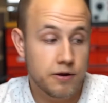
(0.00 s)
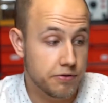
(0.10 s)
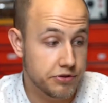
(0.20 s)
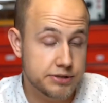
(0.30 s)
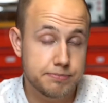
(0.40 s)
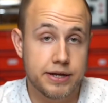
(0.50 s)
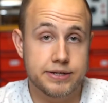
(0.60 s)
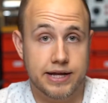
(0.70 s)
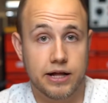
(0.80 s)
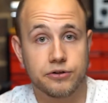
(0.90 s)
This bed
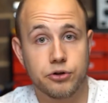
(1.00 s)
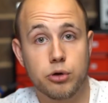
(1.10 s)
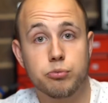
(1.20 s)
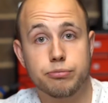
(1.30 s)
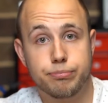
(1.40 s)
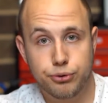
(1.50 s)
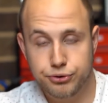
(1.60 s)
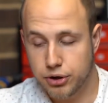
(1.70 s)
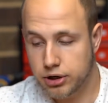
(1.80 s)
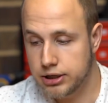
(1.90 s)
is held on with
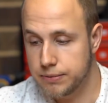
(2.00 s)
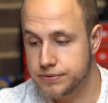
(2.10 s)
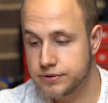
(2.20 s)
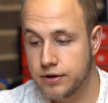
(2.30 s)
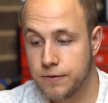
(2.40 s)
bulldog clips.